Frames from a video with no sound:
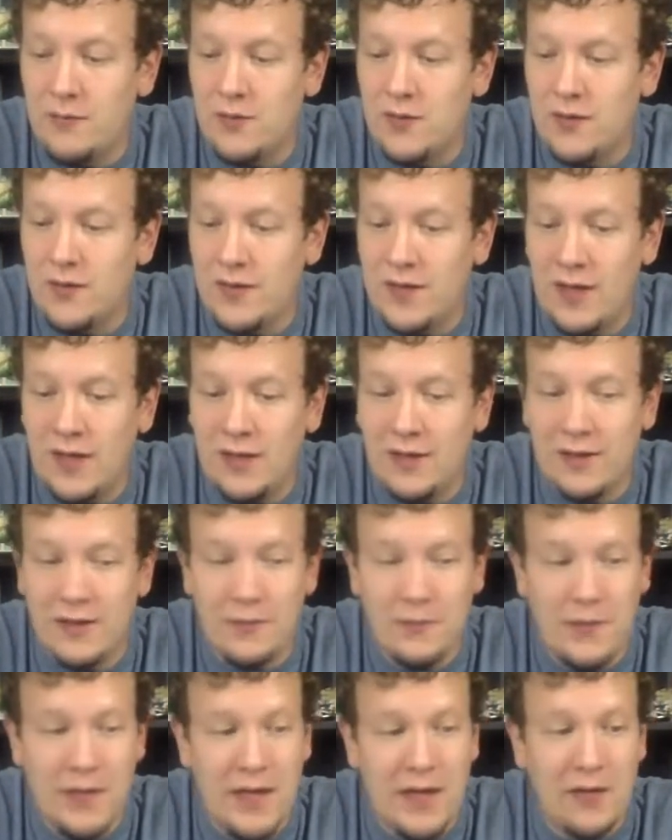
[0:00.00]
just getting
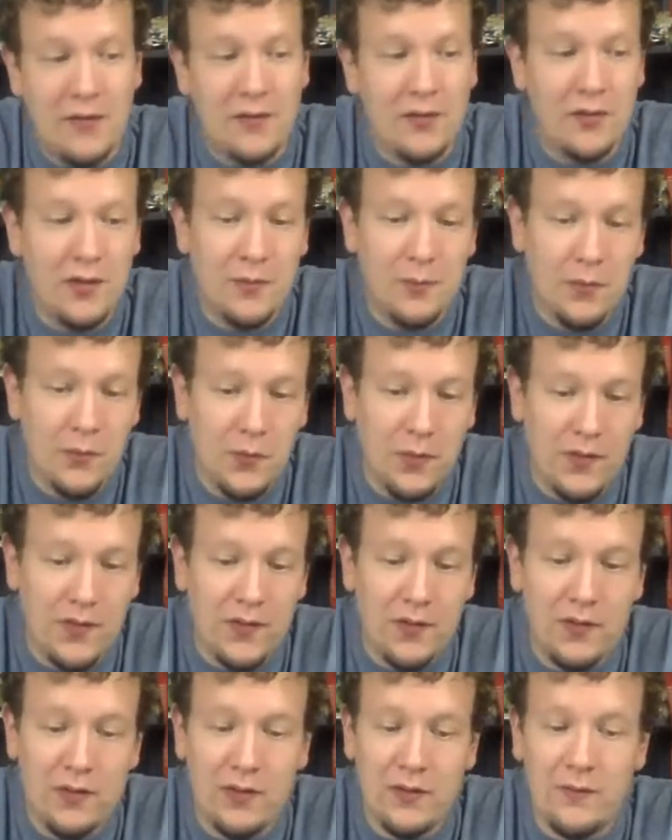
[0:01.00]
them now. Creeper was
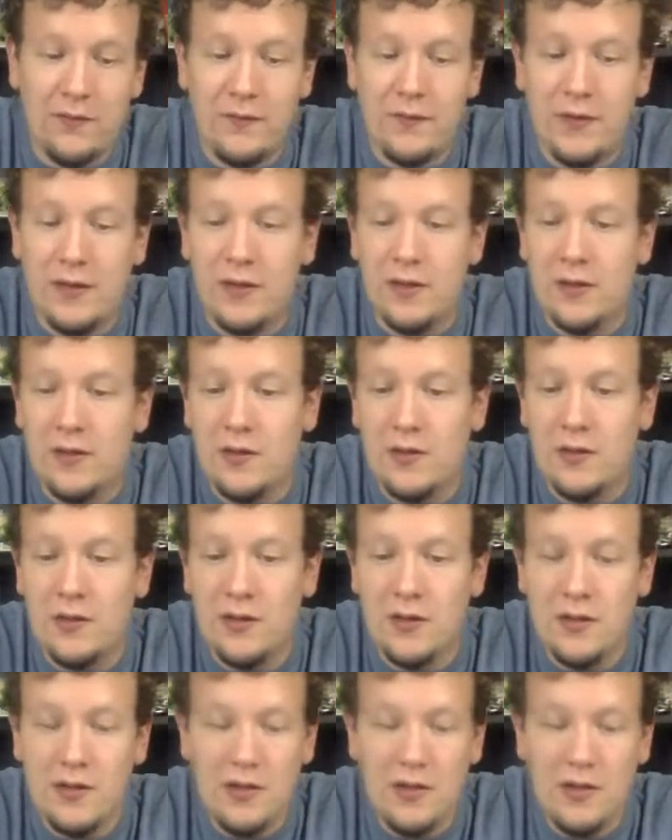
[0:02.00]
a good figure.